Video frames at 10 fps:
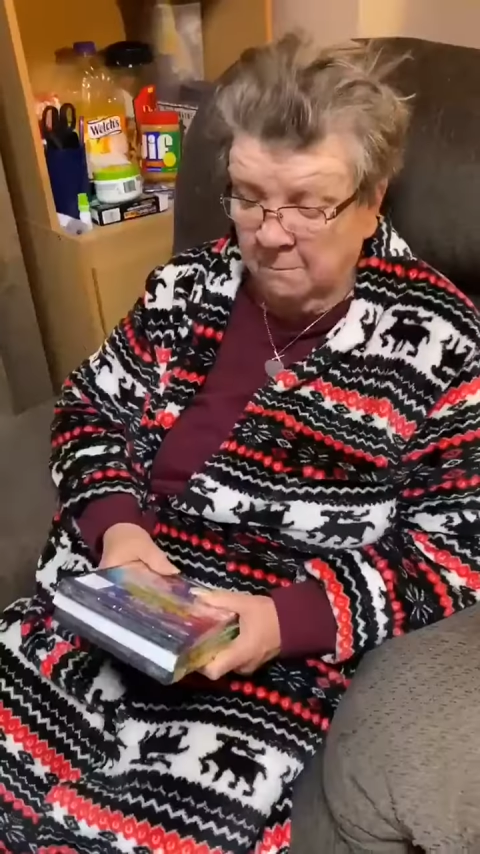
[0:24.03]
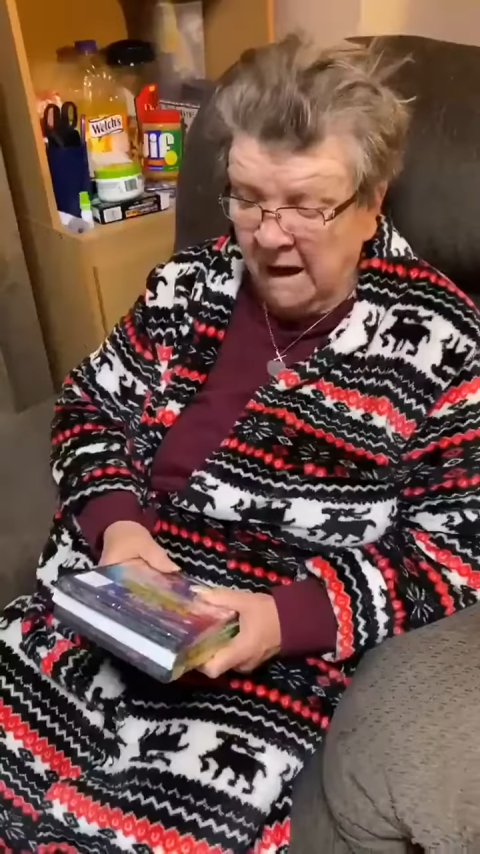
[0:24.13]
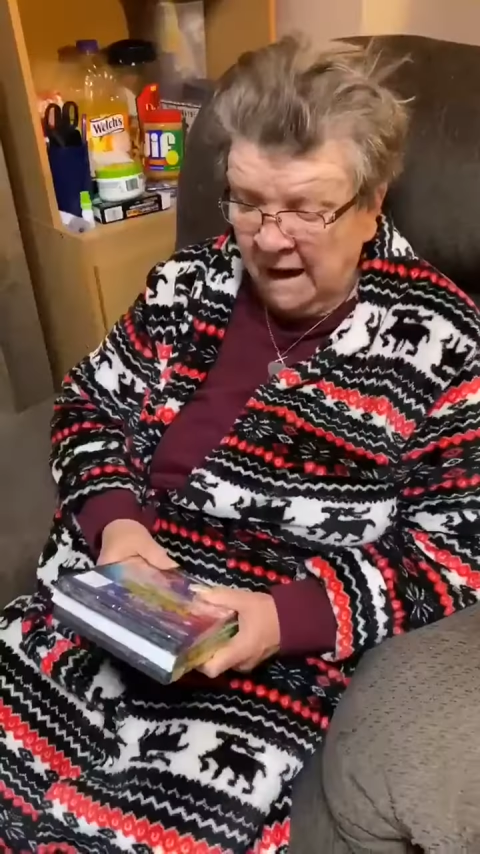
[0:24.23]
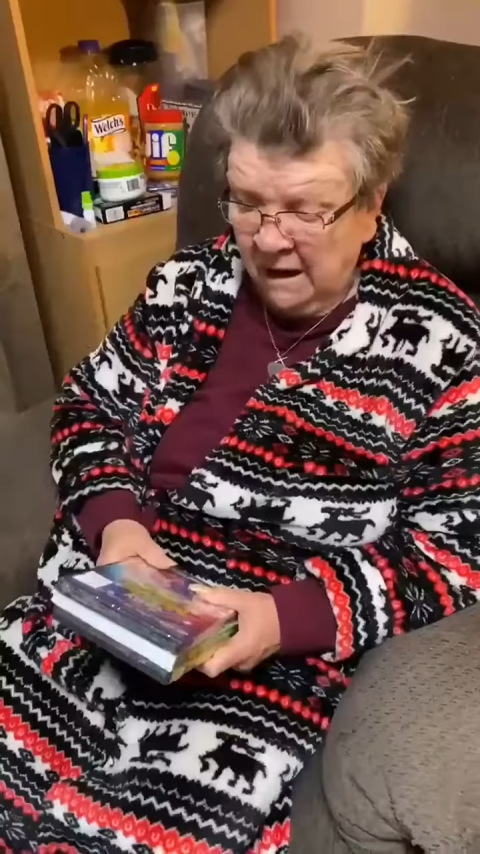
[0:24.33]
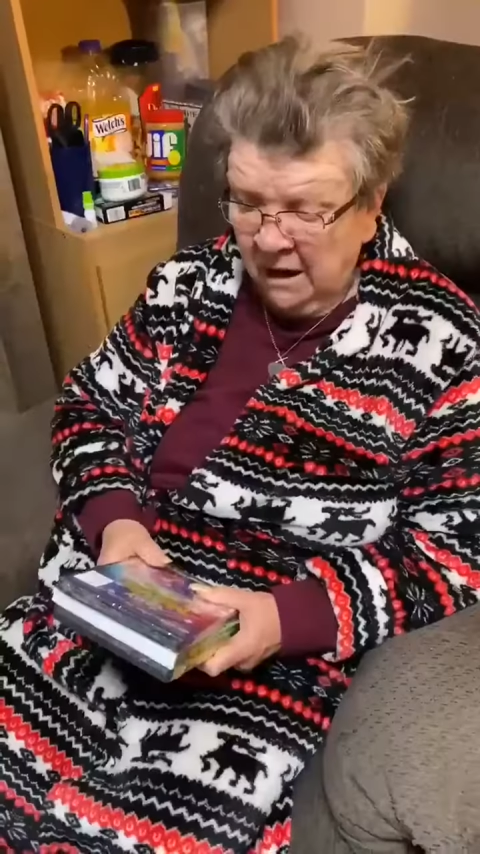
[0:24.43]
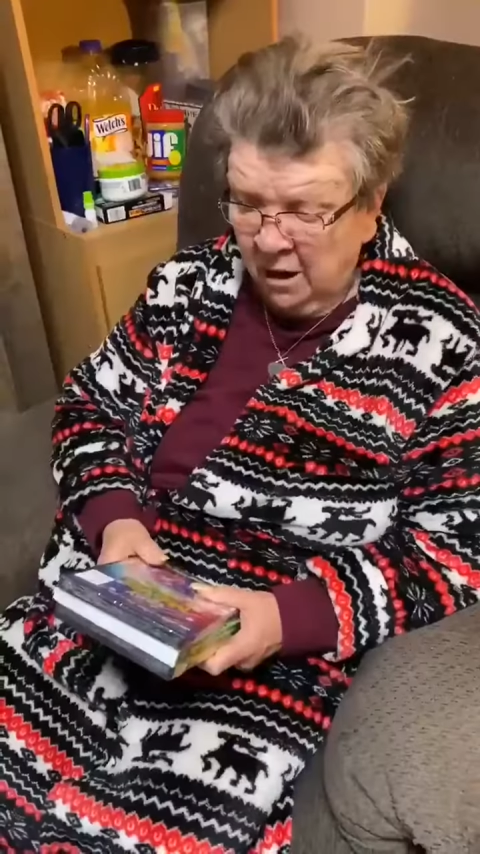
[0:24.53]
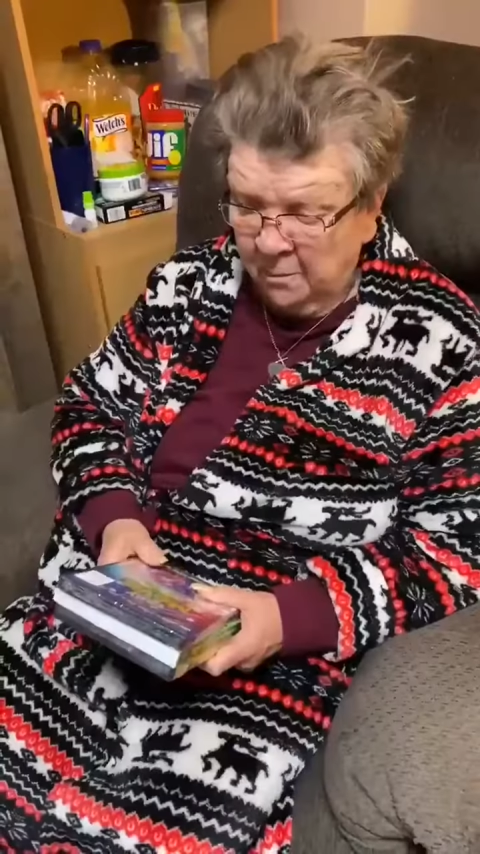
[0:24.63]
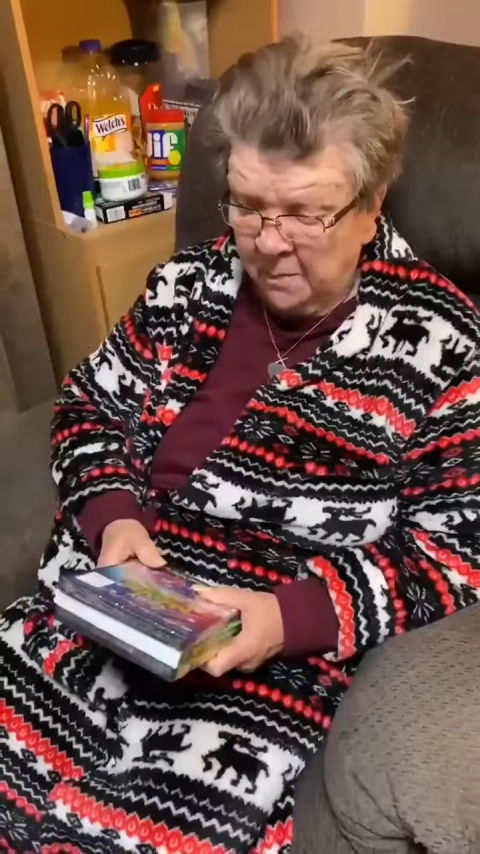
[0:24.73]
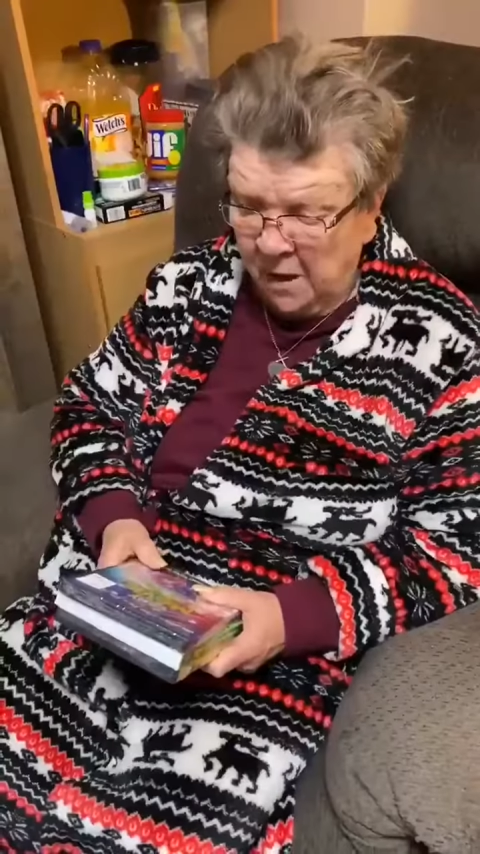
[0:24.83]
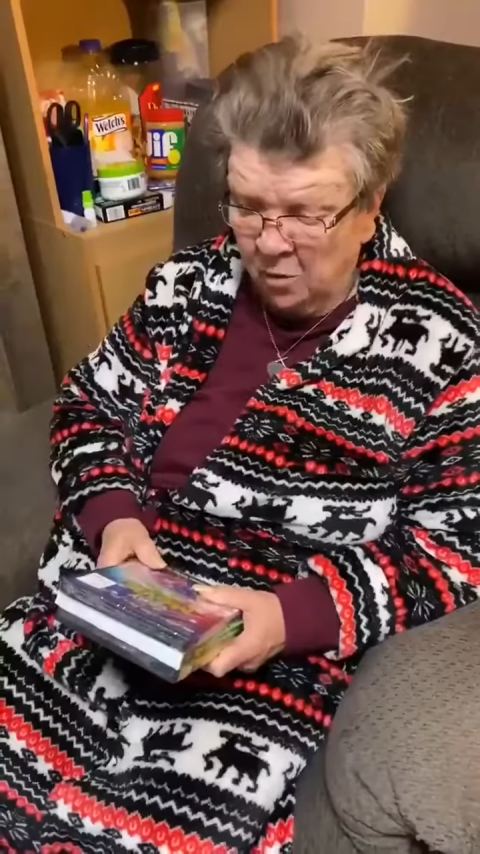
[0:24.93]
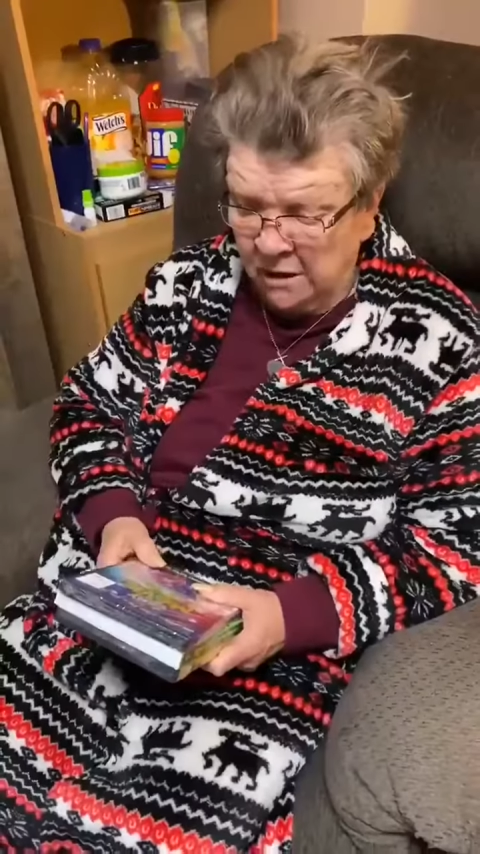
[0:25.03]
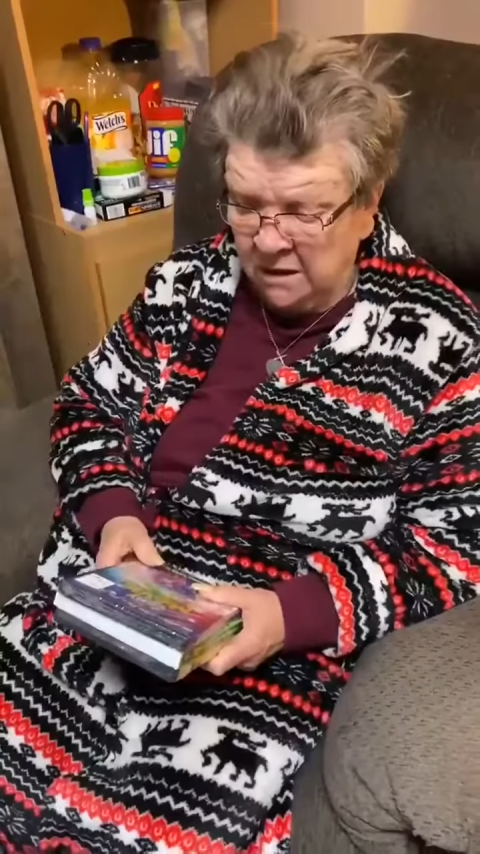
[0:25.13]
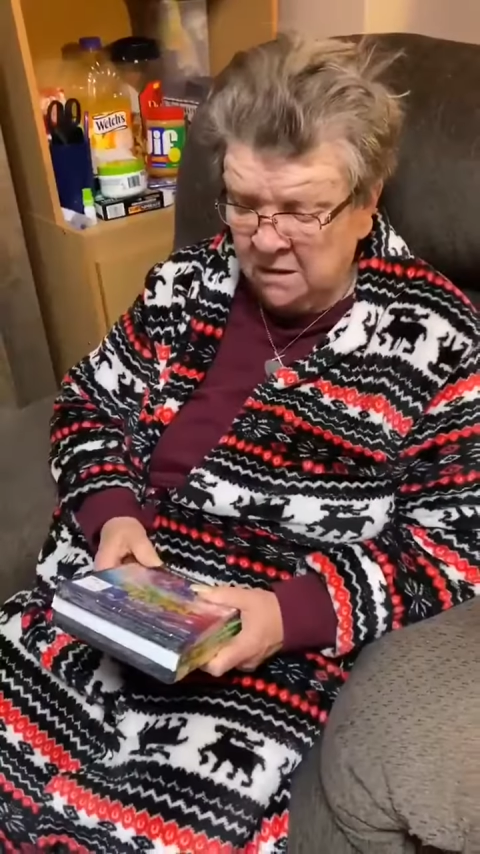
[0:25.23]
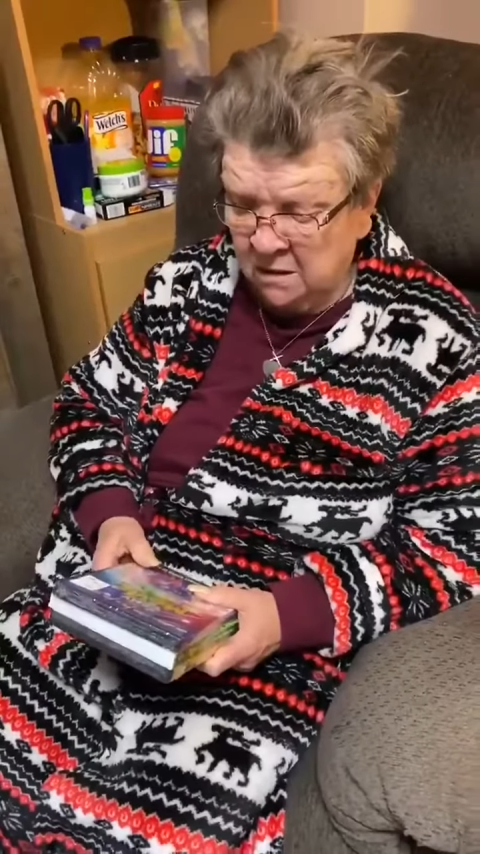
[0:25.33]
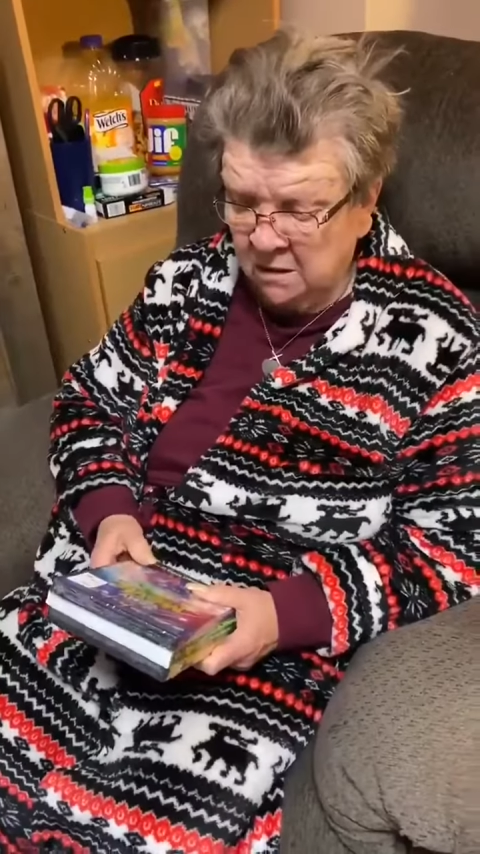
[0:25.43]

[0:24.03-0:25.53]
My Little Pony,